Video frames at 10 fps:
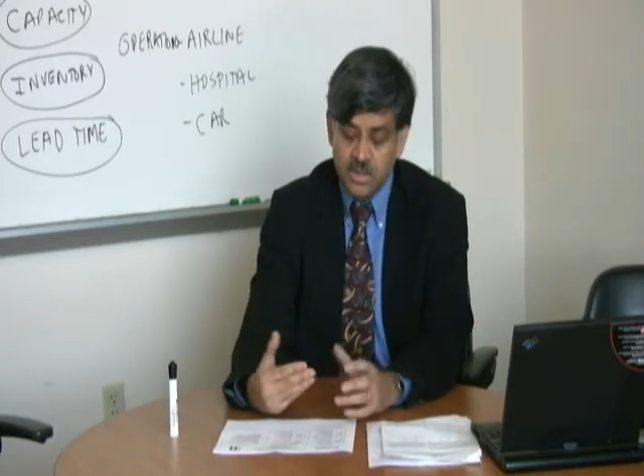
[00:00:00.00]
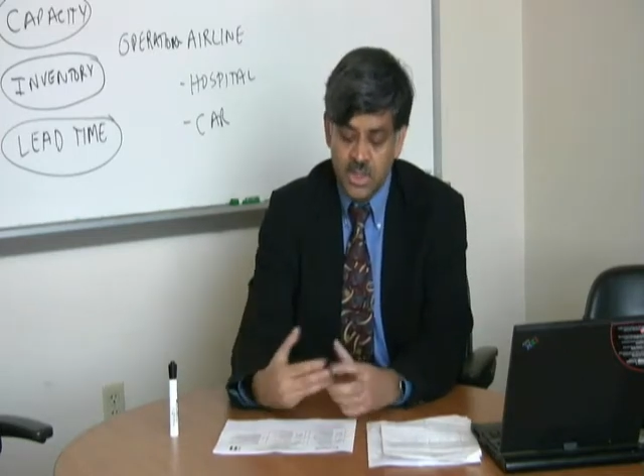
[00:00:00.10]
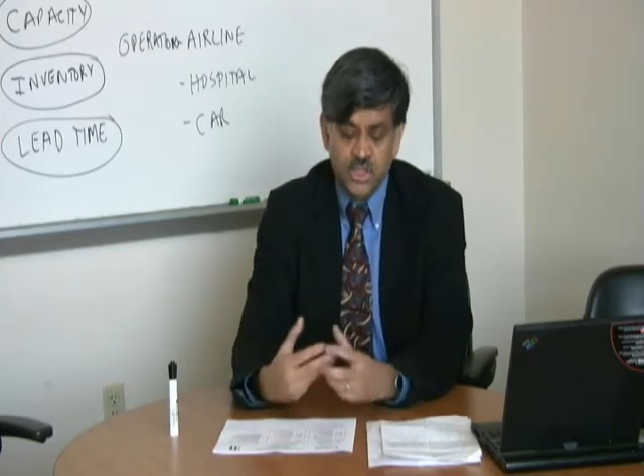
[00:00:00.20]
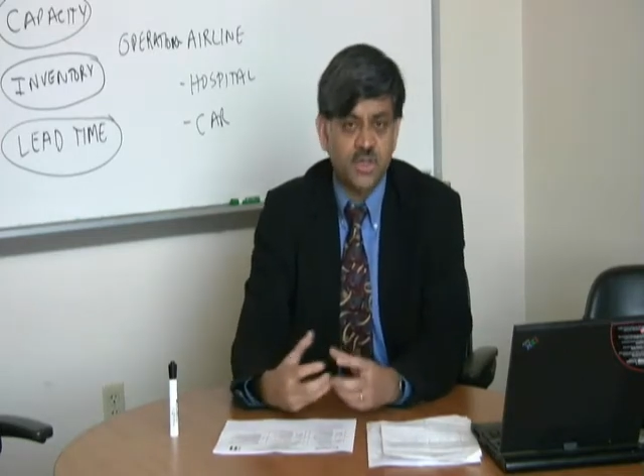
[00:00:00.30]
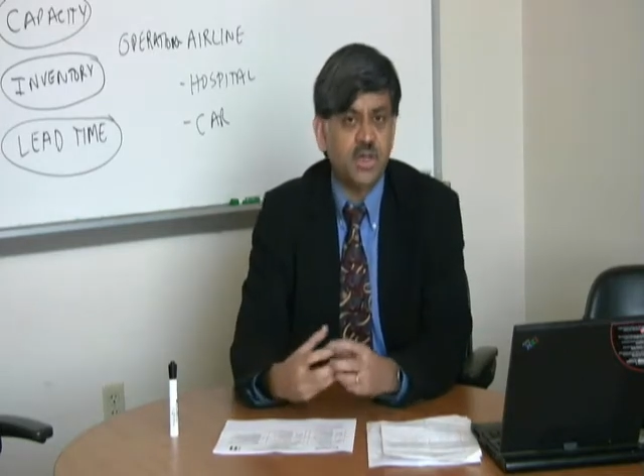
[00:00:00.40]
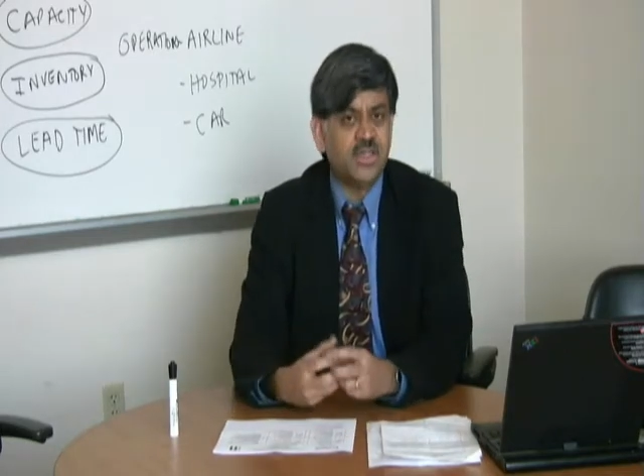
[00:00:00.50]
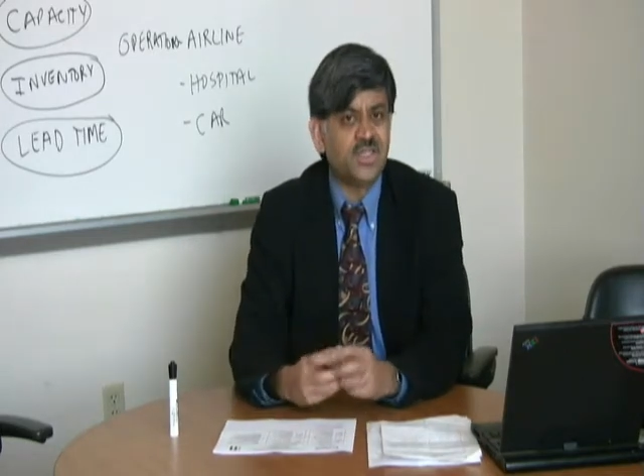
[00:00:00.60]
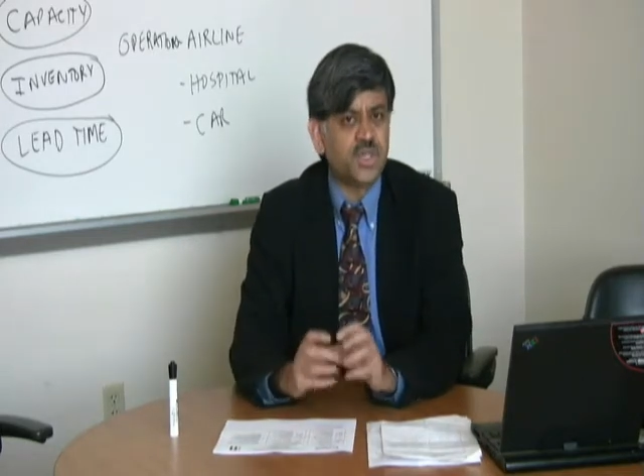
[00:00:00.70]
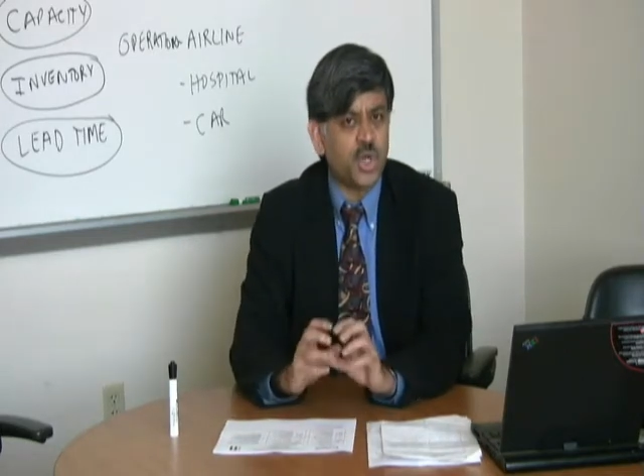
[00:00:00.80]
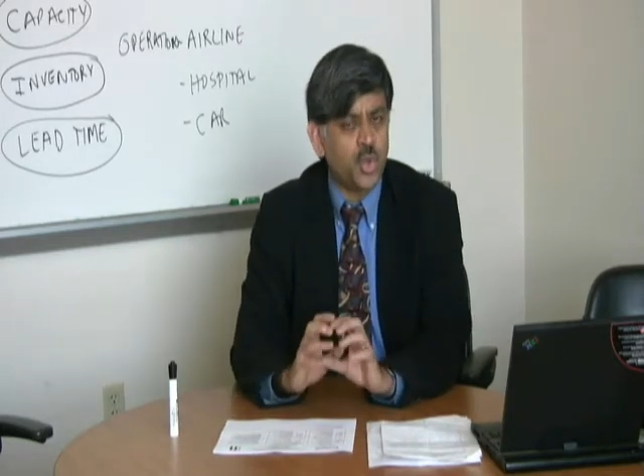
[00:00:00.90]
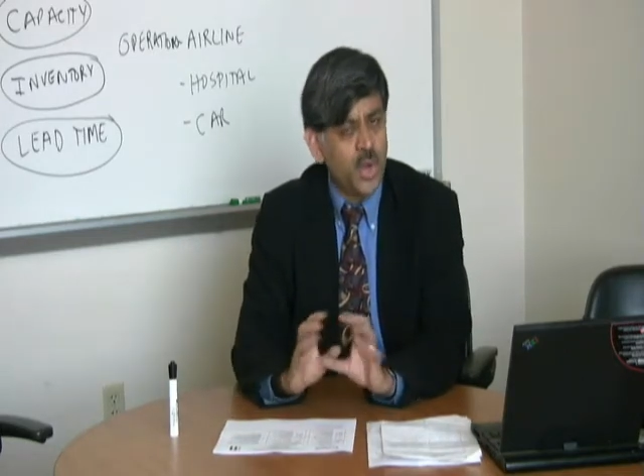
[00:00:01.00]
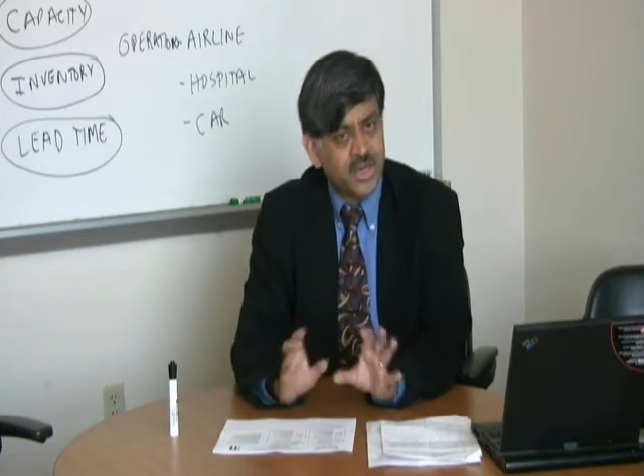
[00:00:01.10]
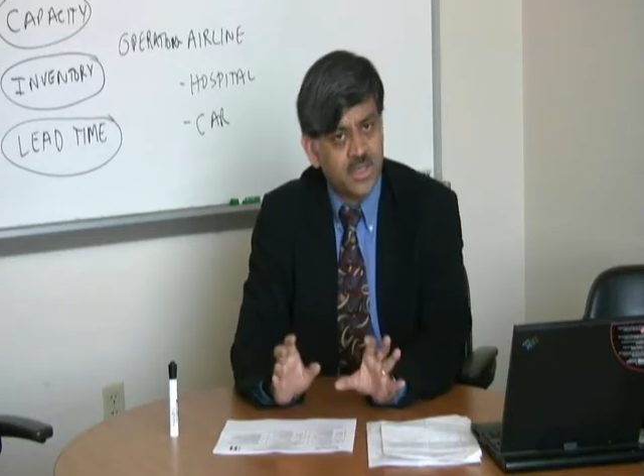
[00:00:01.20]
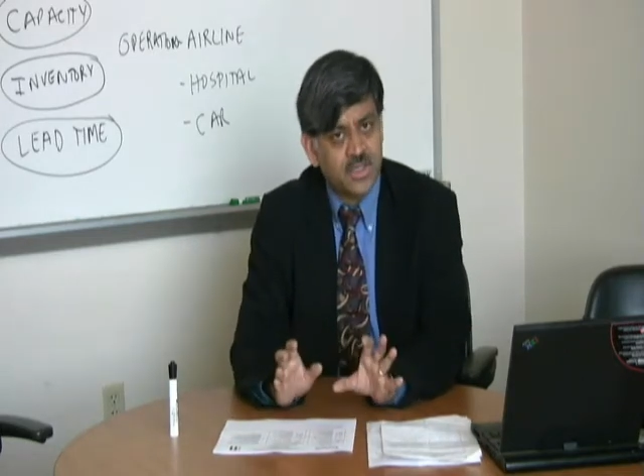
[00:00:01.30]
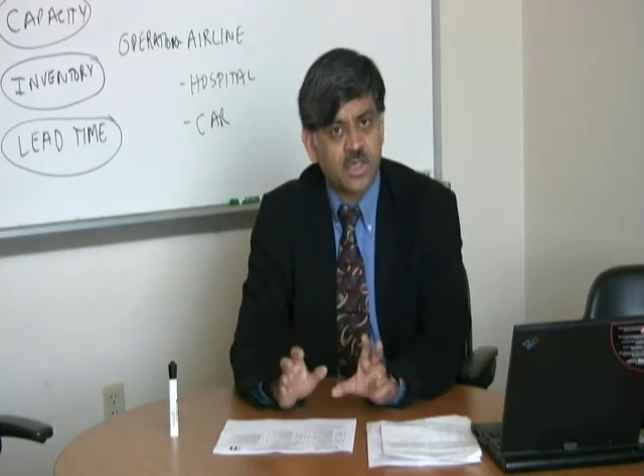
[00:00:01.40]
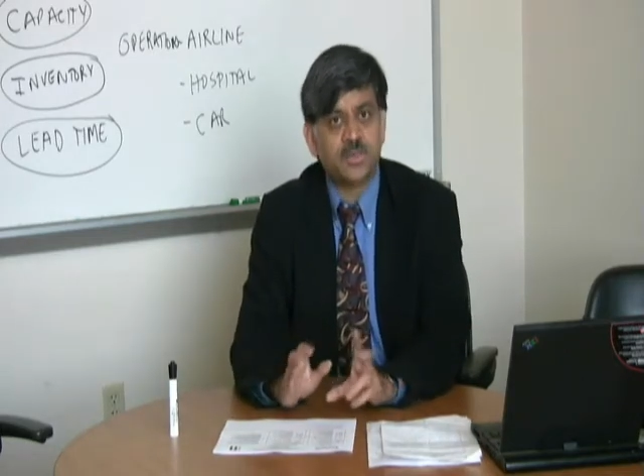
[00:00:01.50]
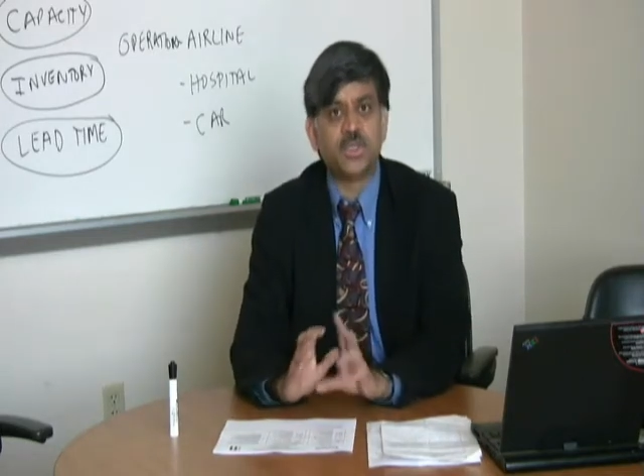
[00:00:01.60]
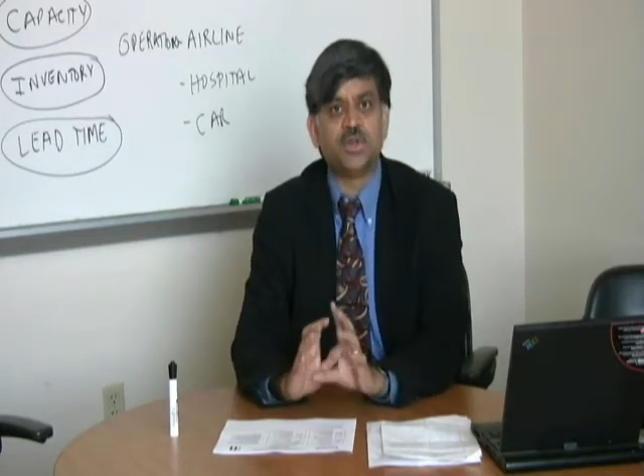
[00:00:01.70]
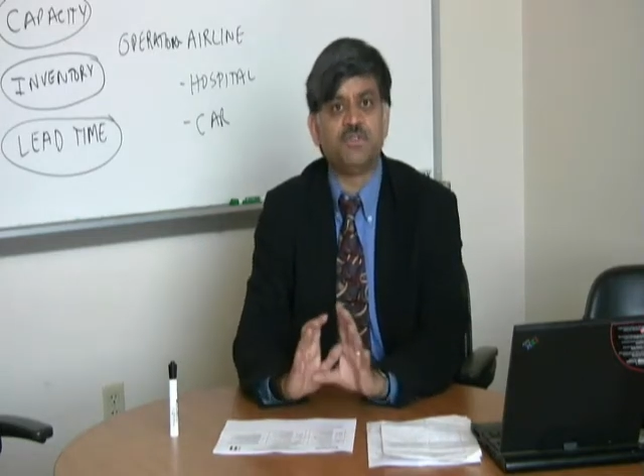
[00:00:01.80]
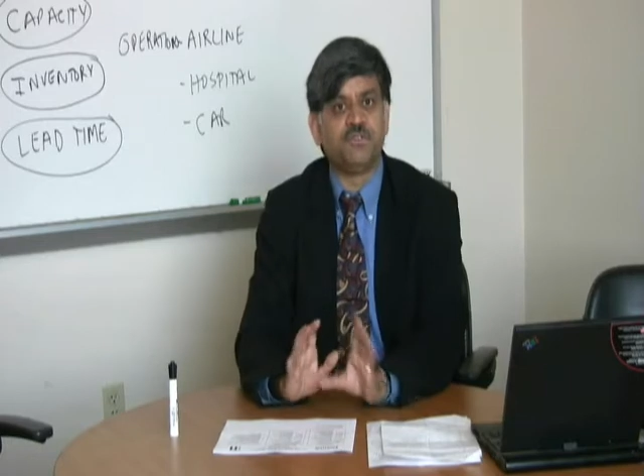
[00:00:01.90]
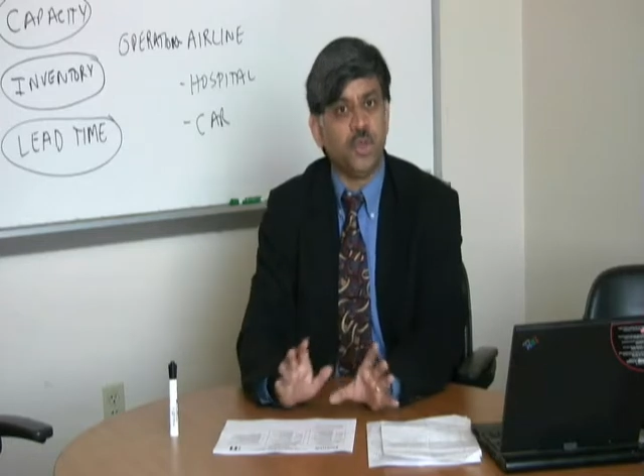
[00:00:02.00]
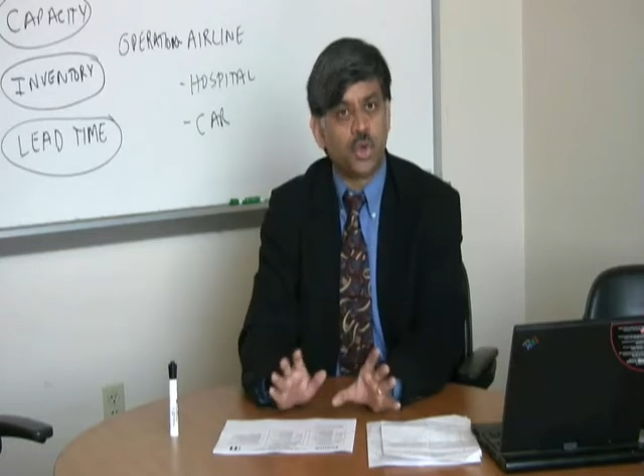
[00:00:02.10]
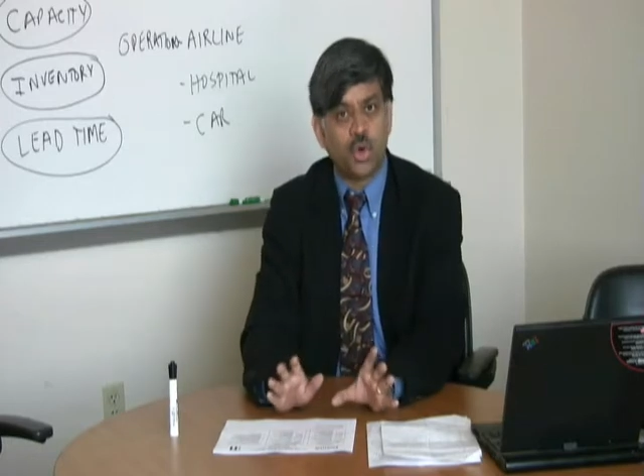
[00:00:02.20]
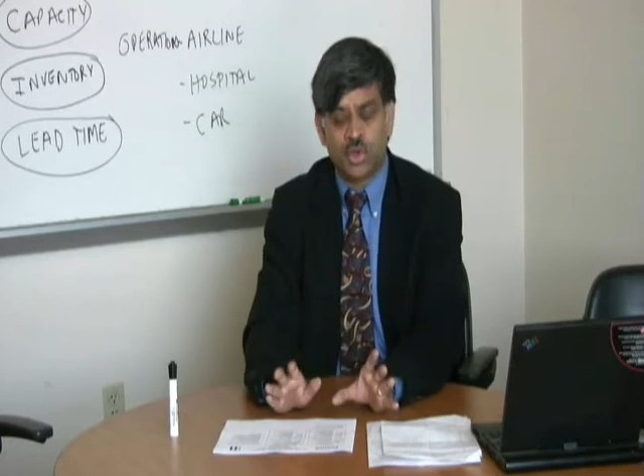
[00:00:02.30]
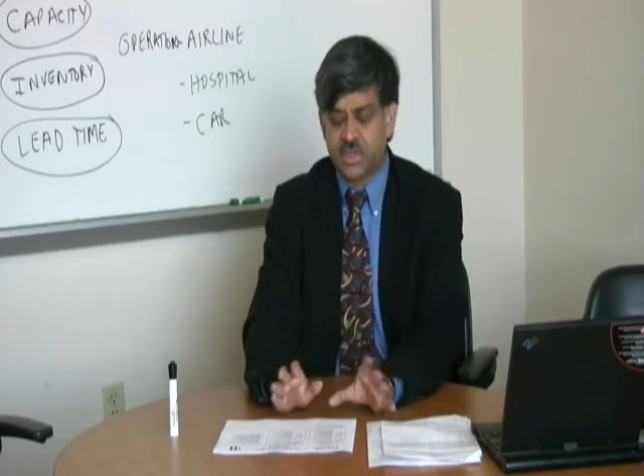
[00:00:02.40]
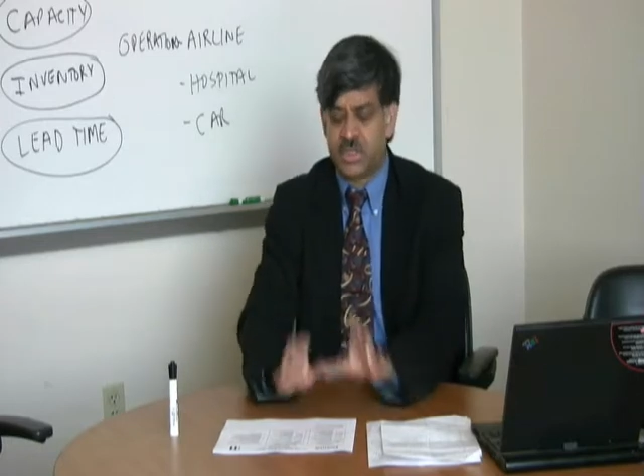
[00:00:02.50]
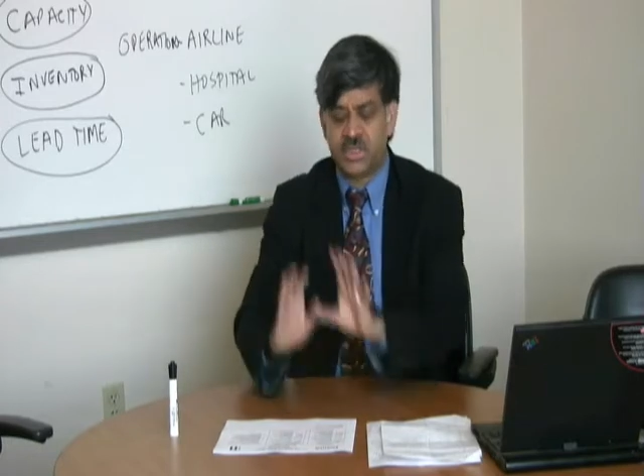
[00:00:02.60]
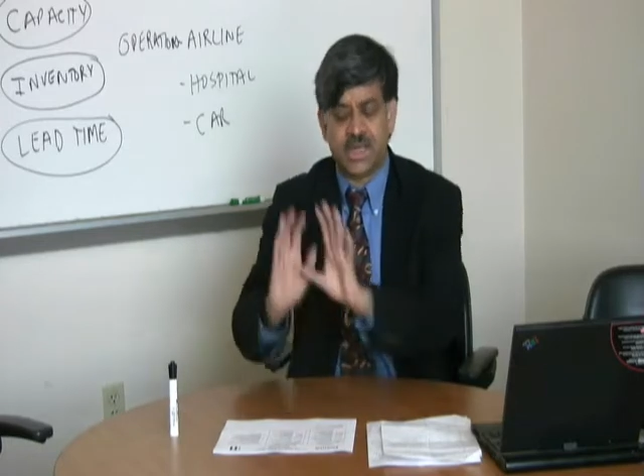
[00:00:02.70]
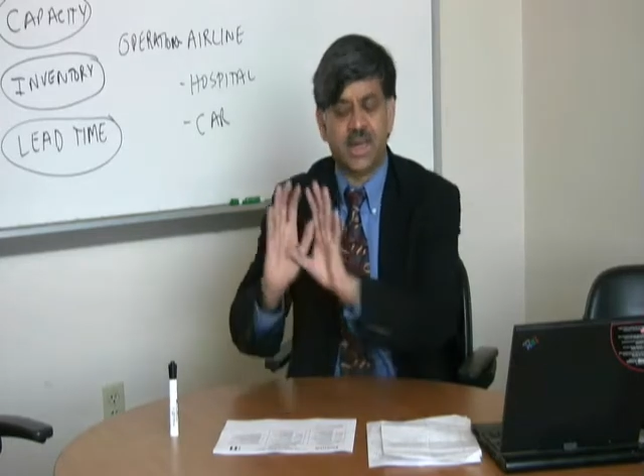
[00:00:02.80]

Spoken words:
Just a quick description of a few courses.